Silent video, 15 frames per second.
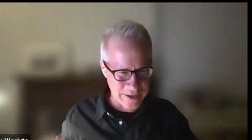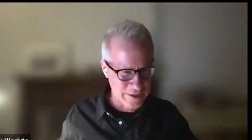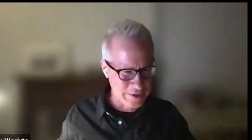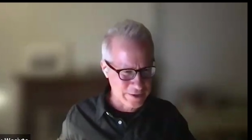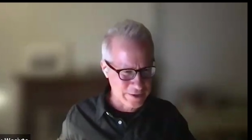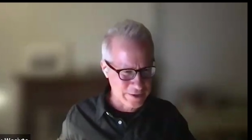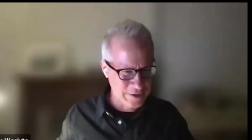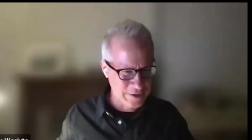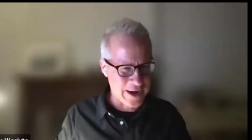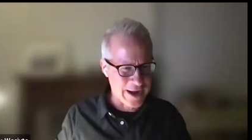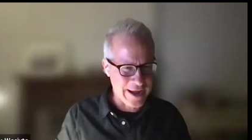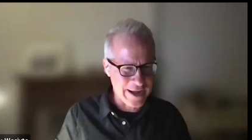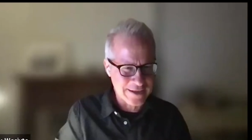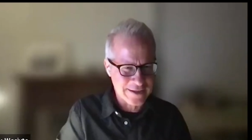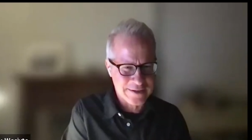where you're
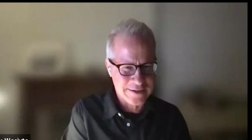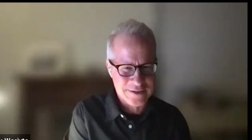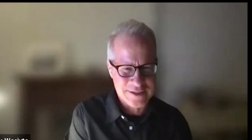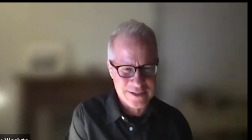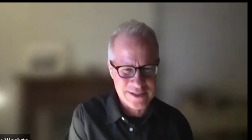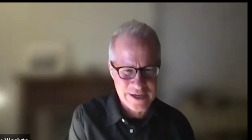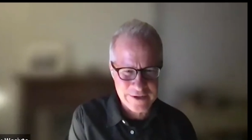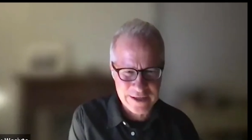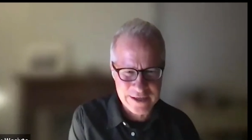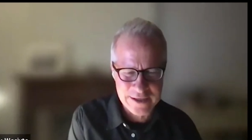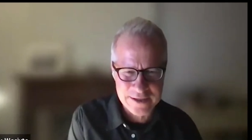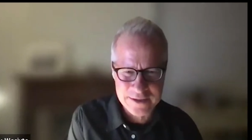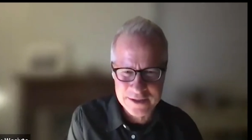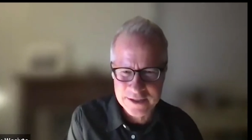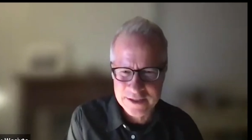at.
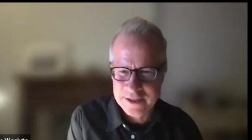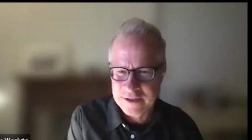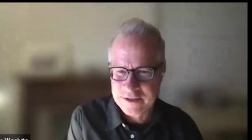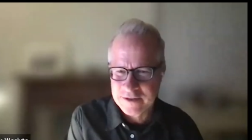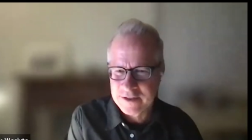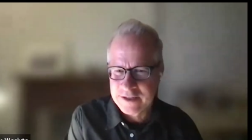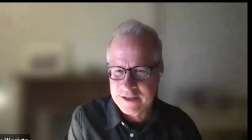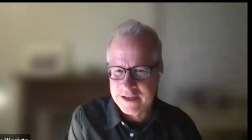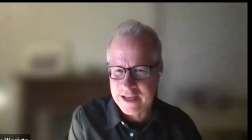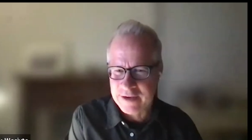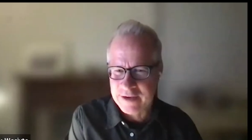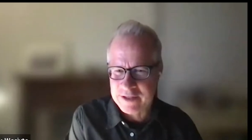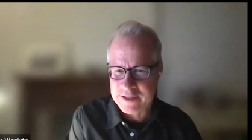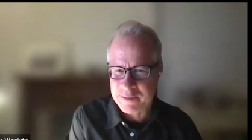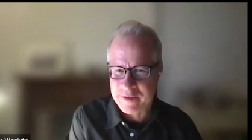Sarah
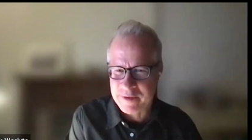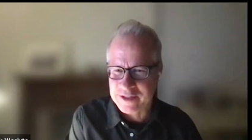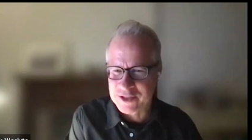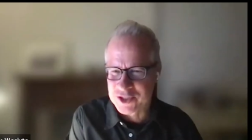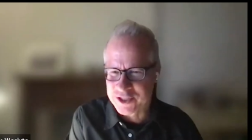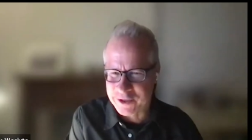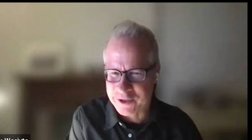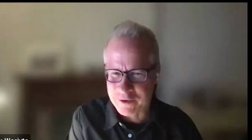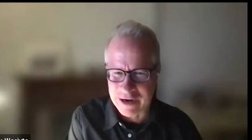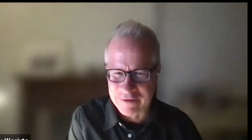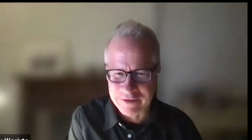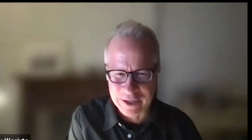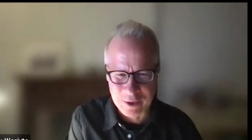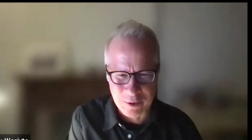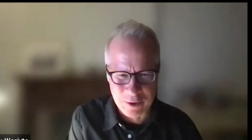gave us some of the
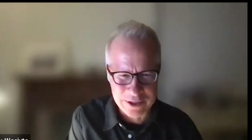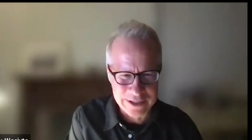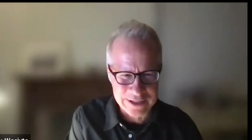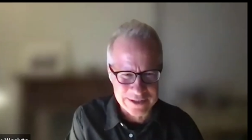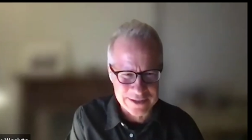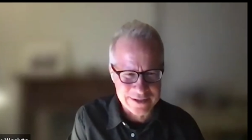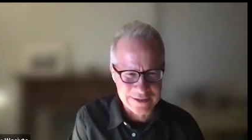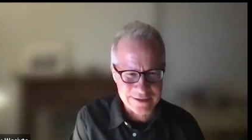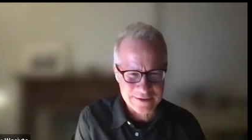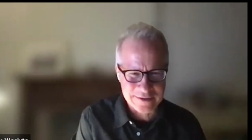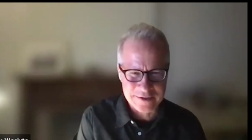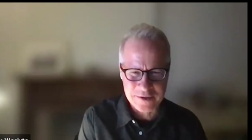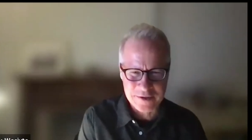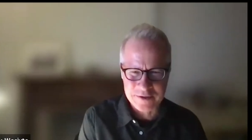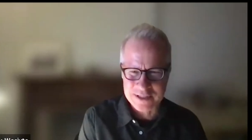geographic coordinates.
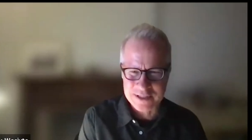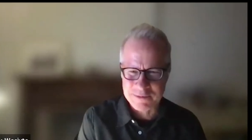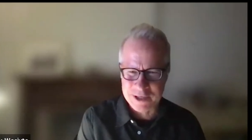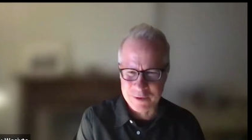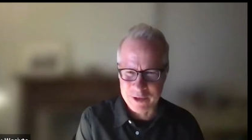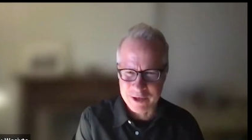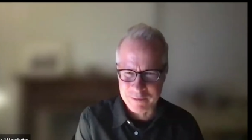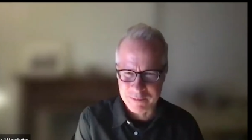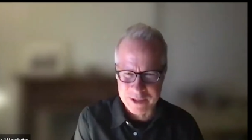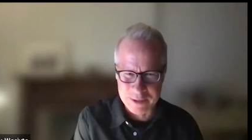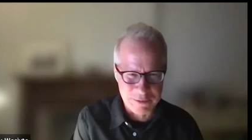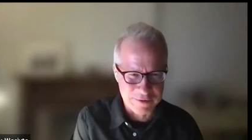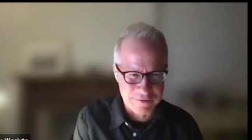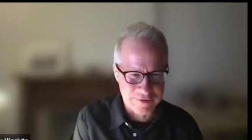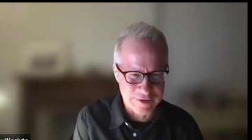And so it seems like we have
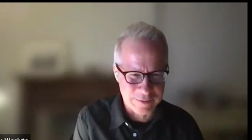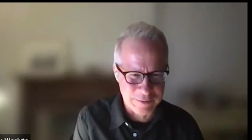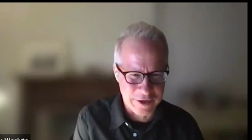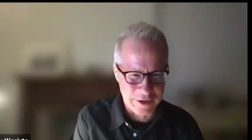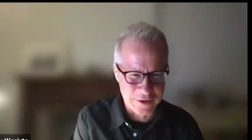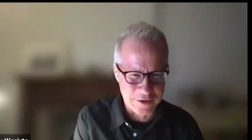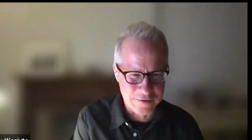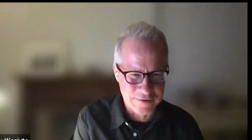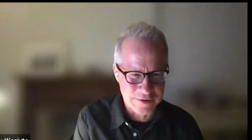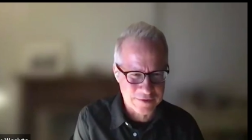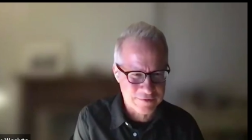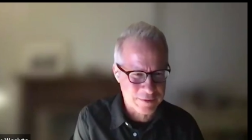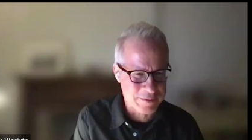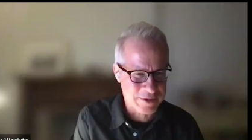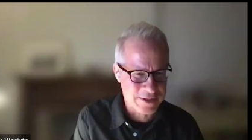people from all over,
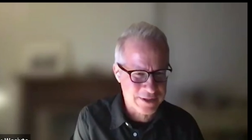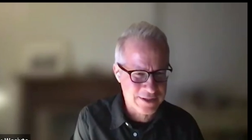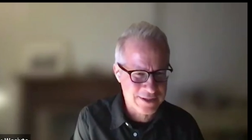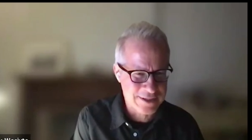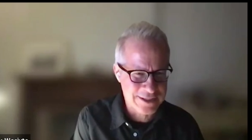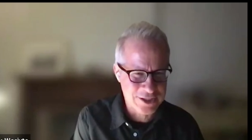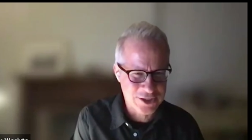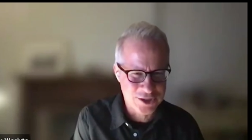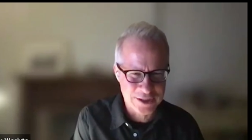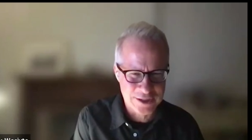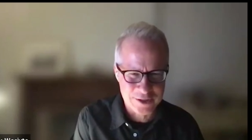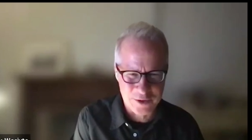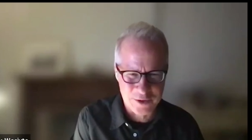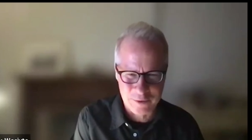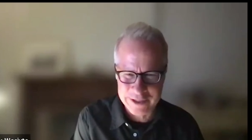from Indonesia,
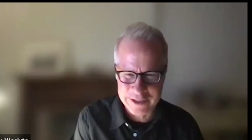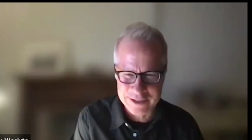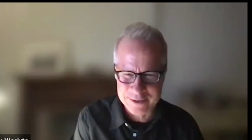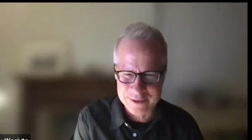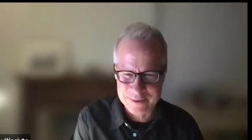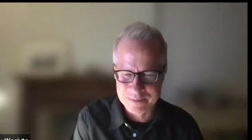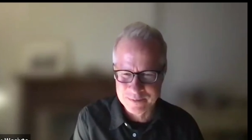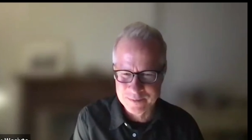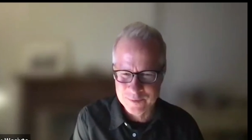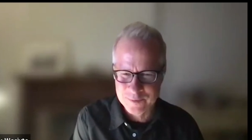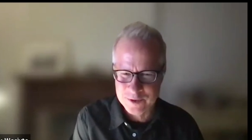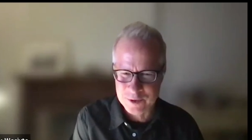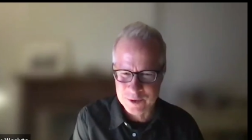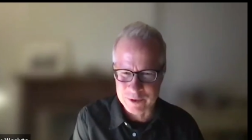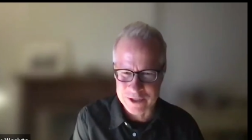Greece,
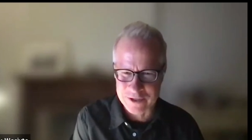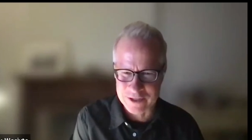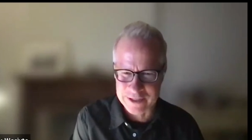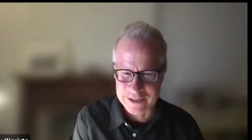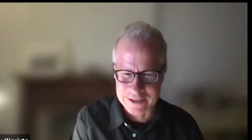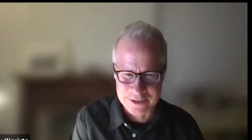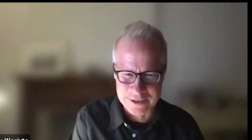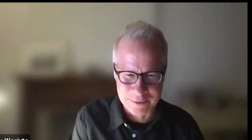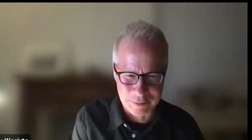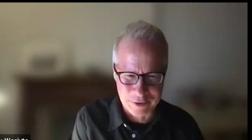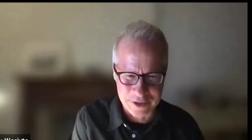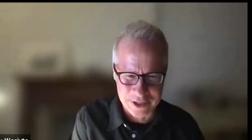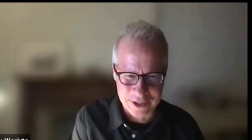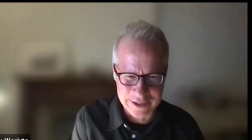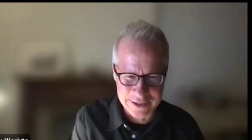Switzerland,
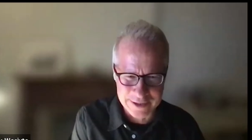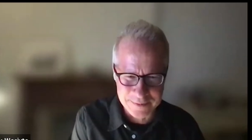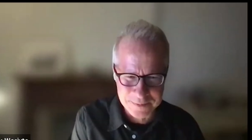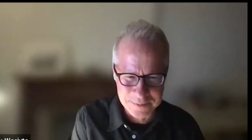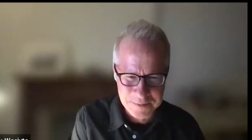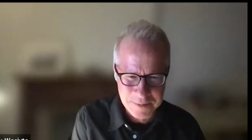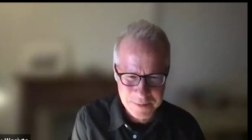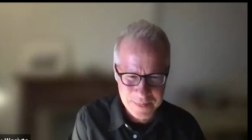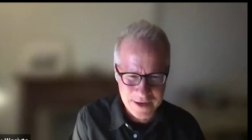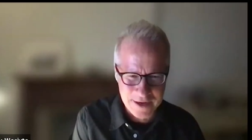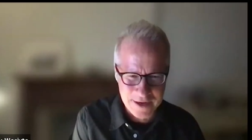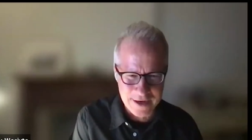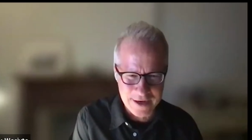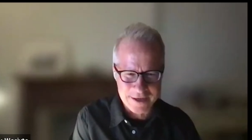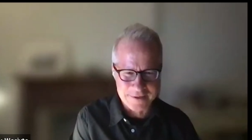Brooklyn,
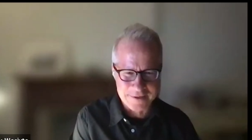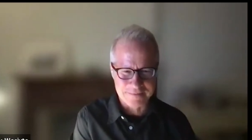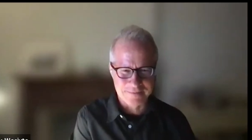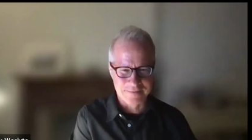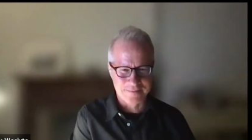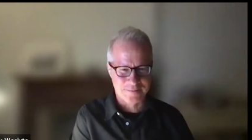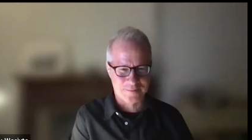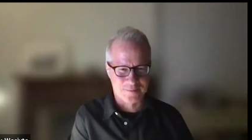um,